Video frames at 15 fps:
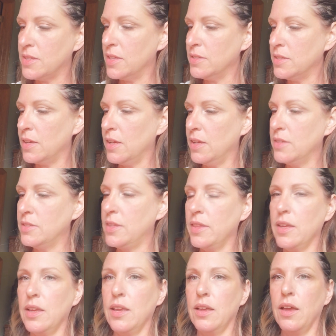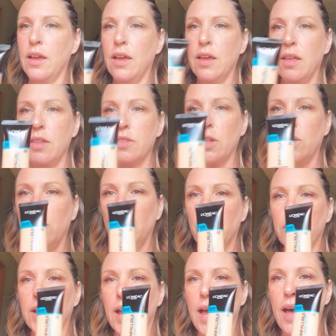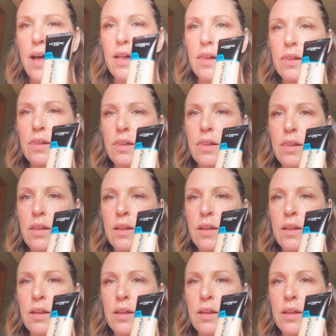This is the L'Oreal